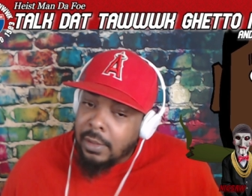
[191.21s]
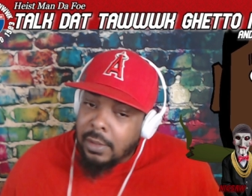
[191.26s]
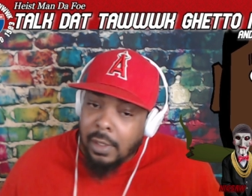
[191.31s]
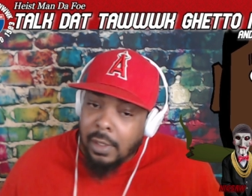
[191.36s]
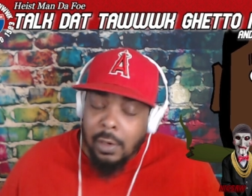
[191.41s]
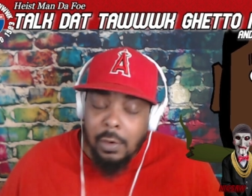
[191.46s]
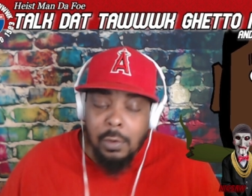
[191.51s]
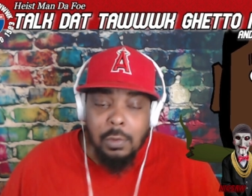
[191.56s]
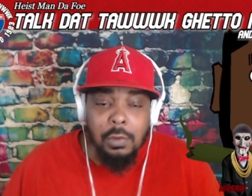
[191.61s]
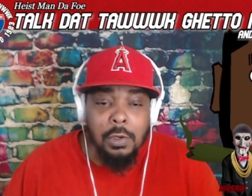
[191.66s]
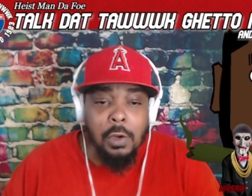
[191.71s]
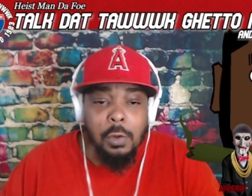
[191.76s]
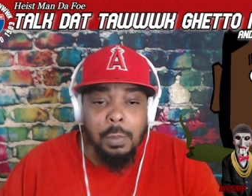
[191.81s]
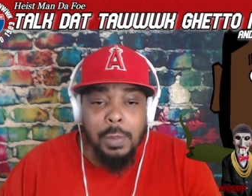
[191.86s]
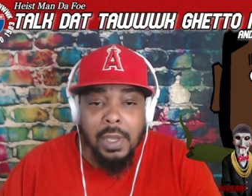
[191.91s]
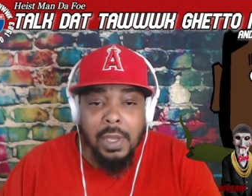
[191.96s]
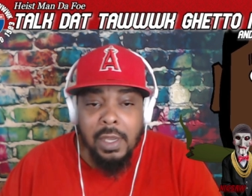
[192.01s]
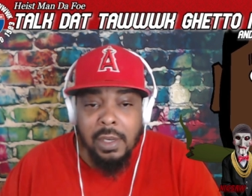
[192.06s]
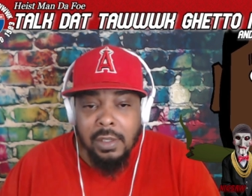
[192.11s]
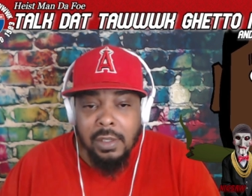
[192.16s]
I don't know,
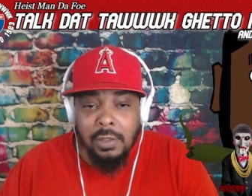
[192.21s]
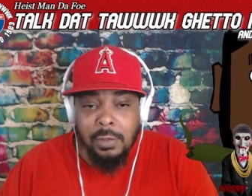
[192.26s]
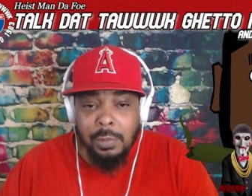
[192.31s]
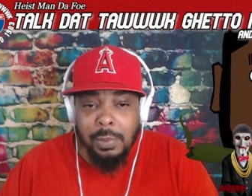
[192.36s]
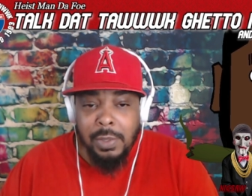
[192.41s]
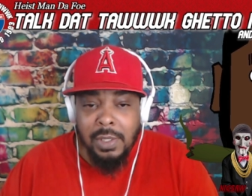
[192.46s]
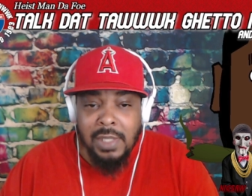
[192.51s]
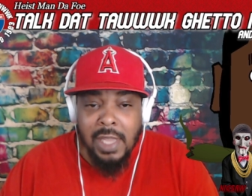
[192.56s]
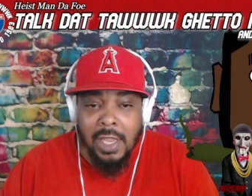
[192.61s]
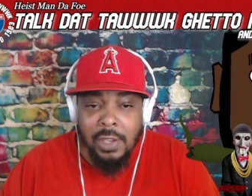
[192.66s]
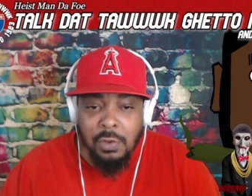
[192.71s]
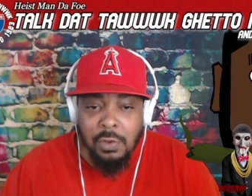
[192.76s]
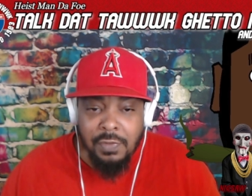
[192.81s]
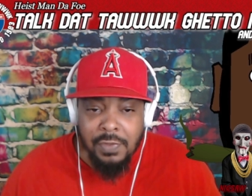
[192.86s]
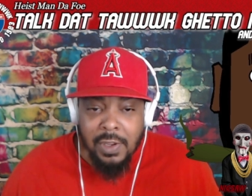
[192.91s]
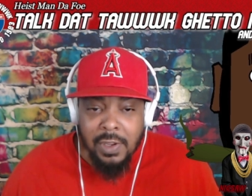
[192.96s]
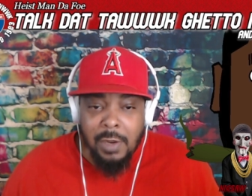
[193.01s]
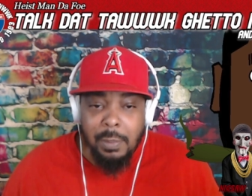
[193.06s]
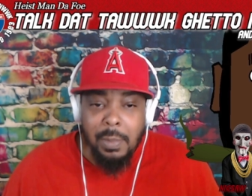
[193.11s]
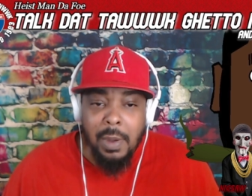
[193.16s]
man. This depends how you
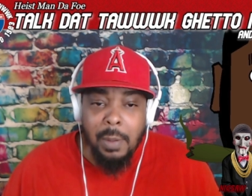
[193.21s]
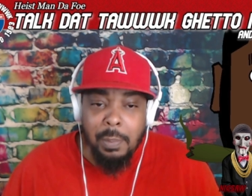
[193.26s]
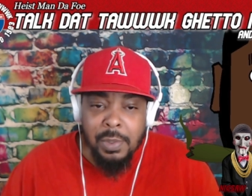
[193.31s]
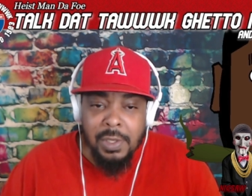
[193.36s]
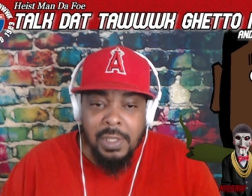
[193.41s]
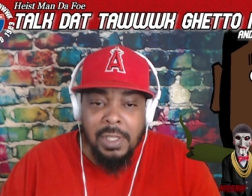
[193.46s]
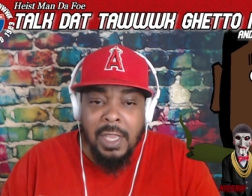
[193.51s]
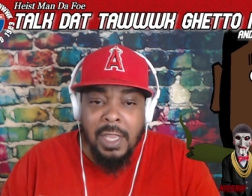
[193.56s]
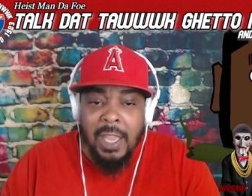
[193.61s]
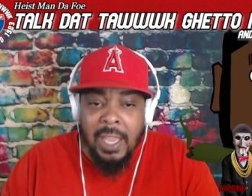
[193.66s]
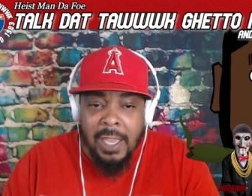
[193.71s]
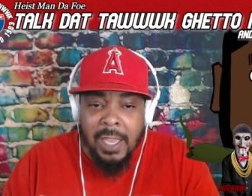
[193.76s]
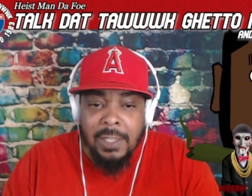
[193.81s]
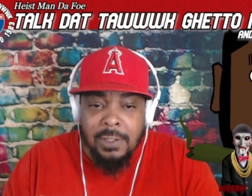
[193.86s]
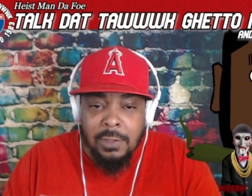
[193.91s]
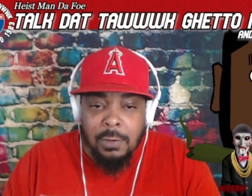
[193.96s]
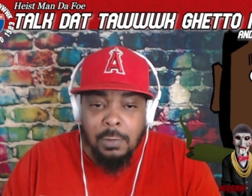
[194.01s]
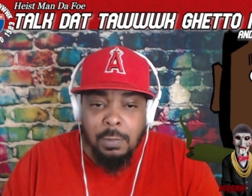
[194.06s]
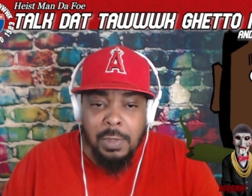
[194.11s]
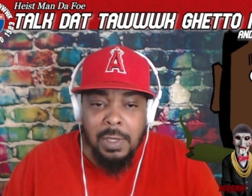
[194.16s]
feel about putting your hands
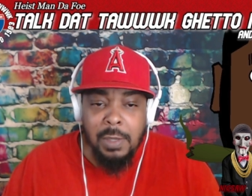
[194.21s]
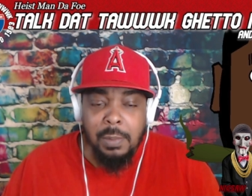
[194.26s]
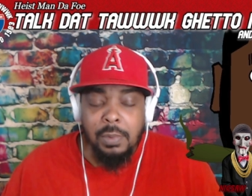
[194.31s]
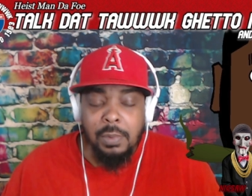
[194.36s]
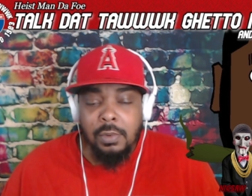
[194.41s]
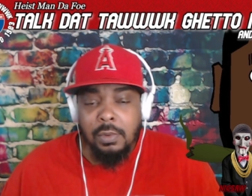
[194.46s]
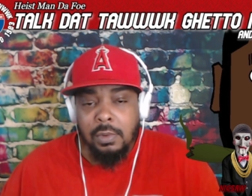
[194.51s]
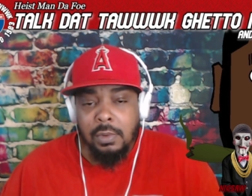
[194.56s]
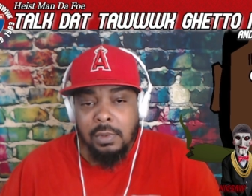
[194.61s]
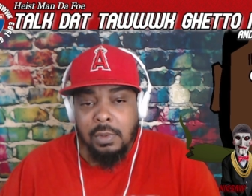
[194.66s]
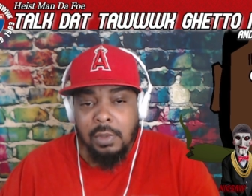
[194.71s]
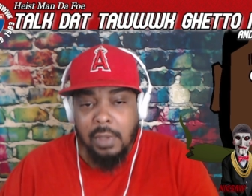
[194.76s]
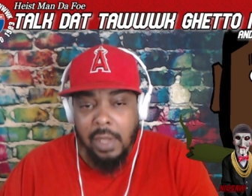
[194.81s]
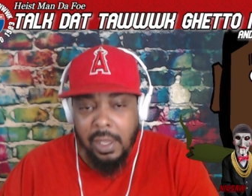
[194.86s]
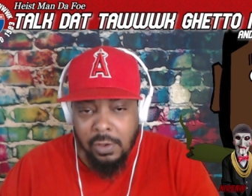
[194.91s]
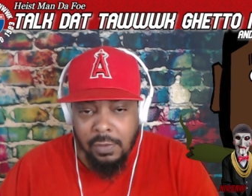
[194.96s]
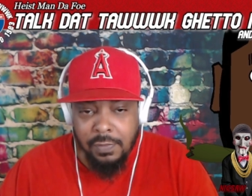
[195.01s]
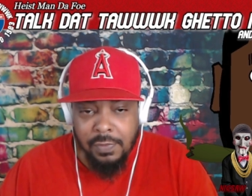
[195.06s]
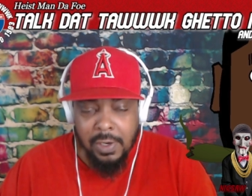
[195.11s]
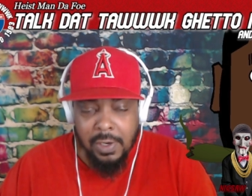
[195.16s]
on people. How
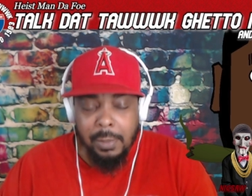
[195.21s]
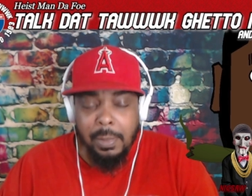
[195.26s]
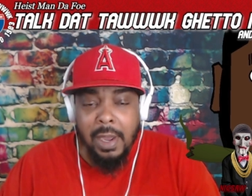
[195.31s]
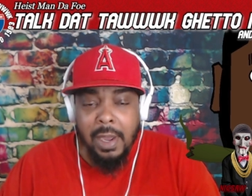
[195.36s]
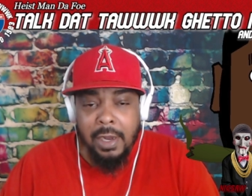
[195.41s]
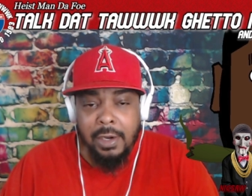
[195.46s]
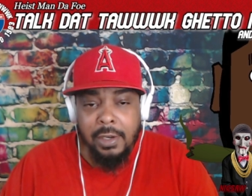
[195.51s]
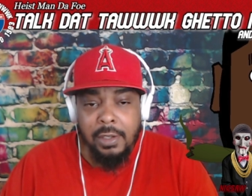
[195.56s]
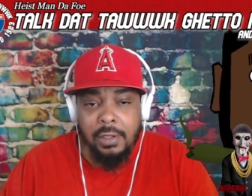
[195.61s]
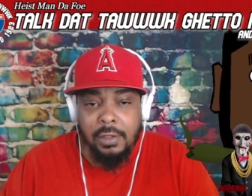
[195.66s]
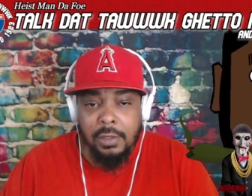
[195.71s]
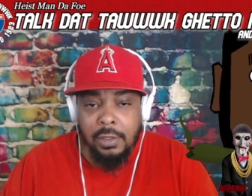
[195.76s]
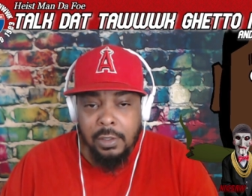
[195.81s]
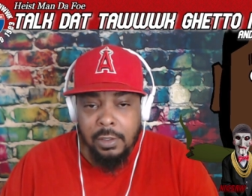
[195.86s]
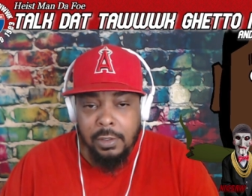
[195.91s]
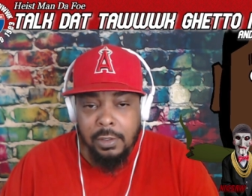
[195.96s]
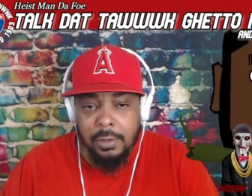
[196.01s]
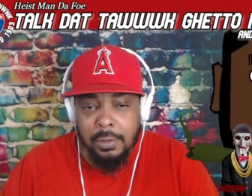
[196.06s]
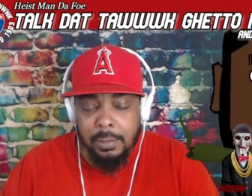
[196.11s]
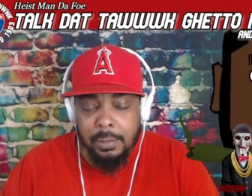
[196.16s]
you feel about it.
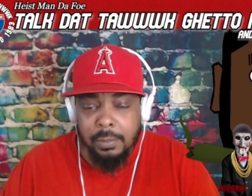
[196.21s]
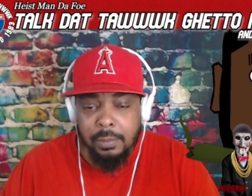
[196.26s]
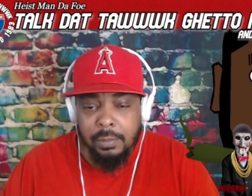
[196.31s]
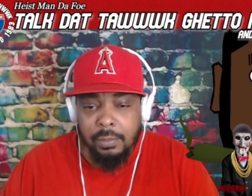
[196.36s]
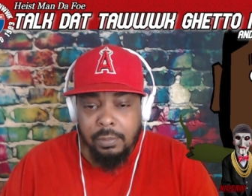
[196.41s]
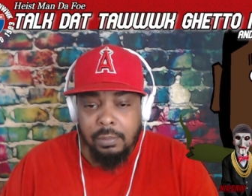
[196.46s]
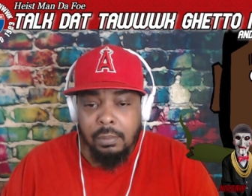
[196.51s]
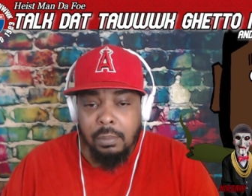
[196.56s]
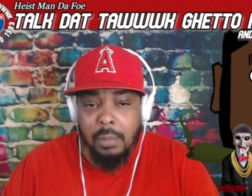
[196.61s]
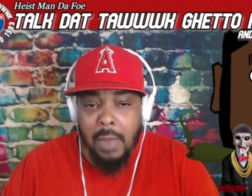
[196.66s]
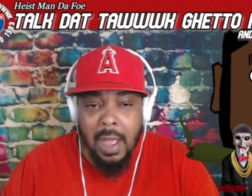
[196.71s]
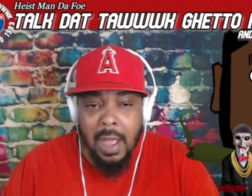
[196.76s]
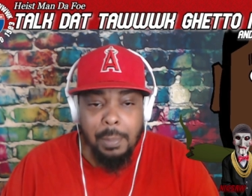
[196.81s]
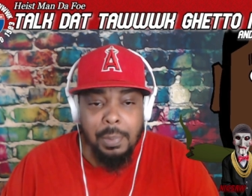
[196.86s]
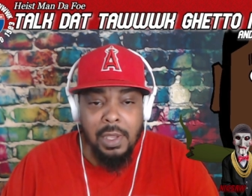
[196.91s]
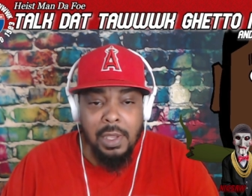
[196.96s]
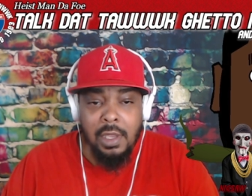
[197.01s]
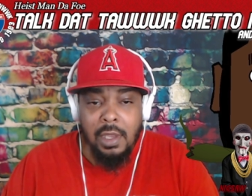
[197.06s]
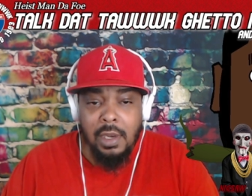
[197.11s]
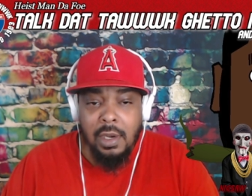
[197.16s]
Um, my
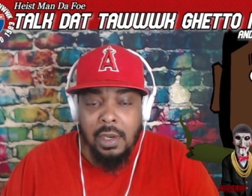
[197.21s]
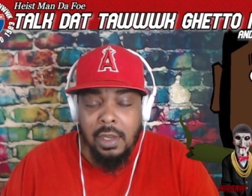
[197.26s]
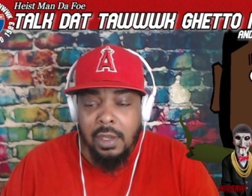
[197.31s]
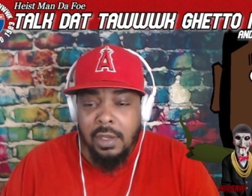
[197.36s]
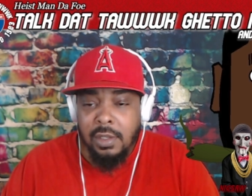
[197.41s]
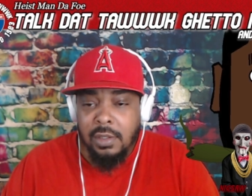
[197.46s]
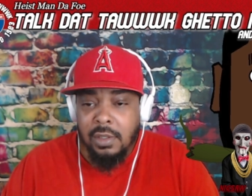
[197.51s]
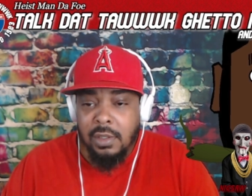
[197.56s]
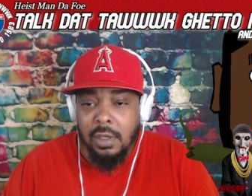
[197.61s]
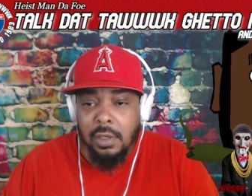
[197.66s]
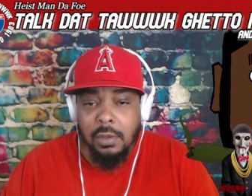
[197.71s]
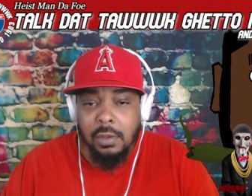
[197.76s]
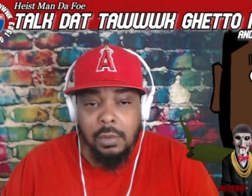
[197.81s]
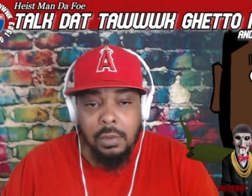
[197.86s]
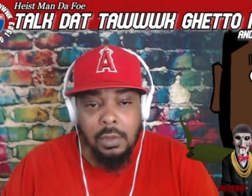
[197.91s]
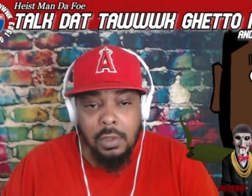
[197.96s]
opinion is, yo,